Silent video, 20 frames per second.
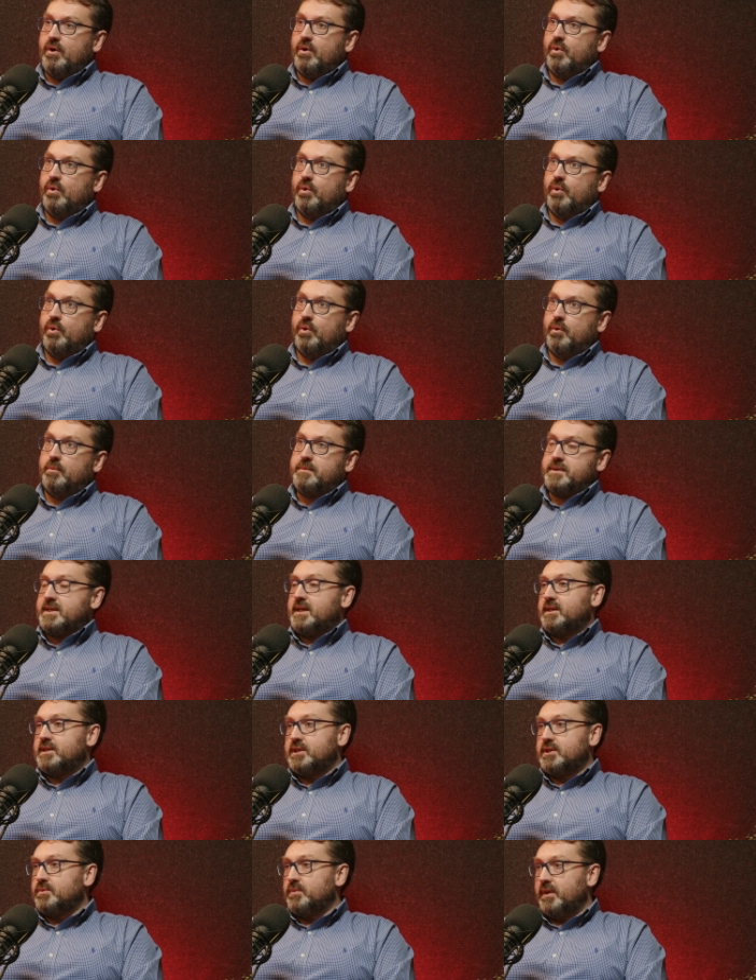or
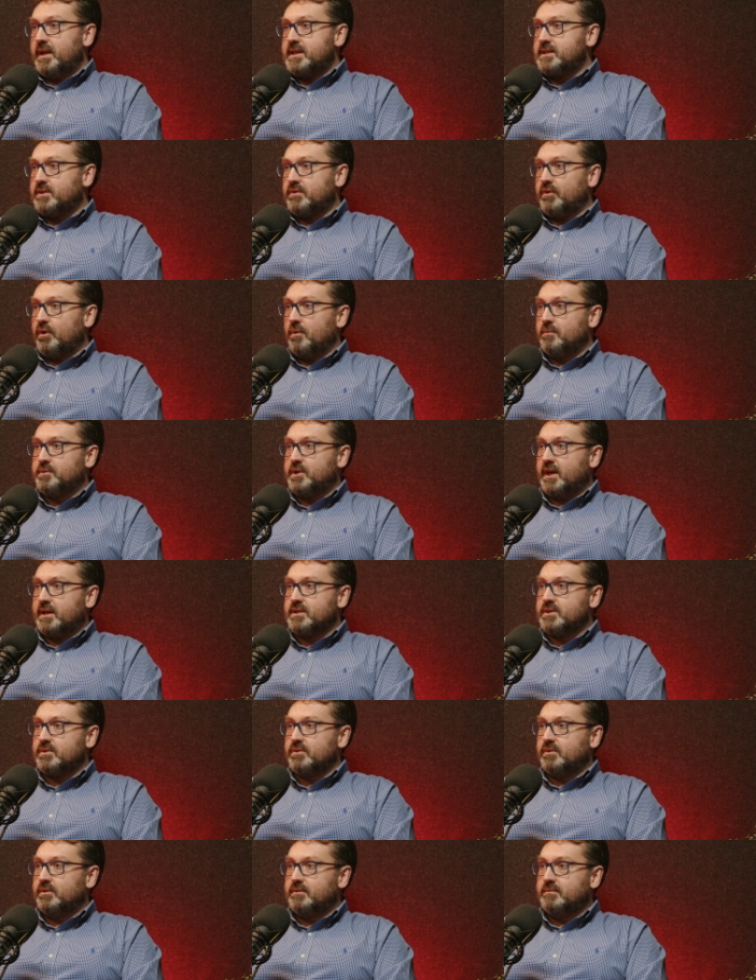potentially to an S3 object
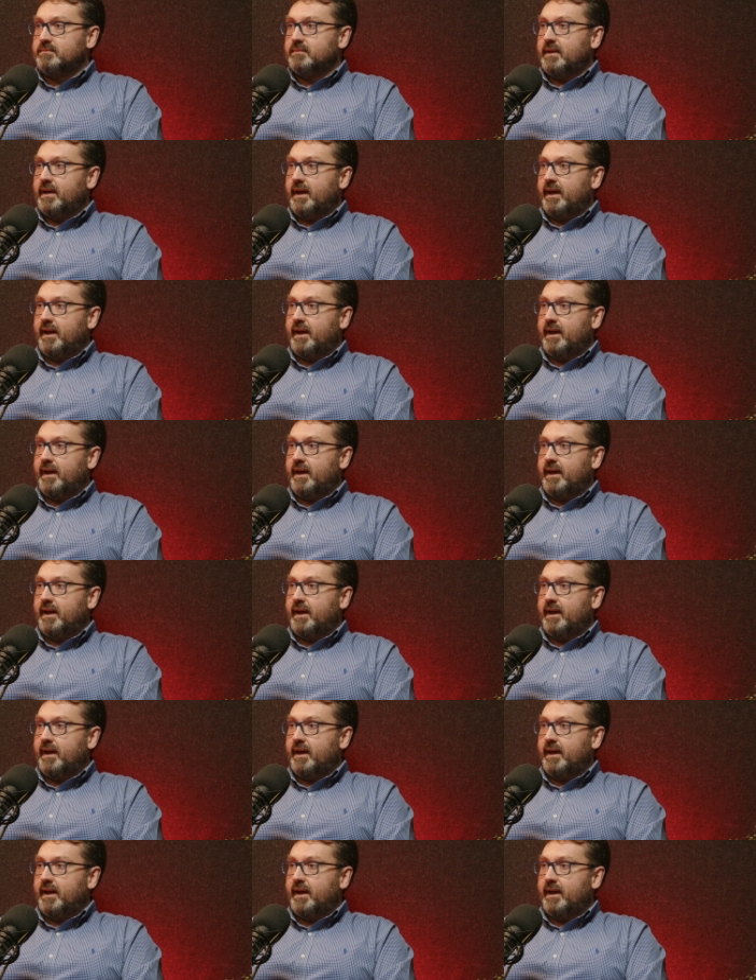store,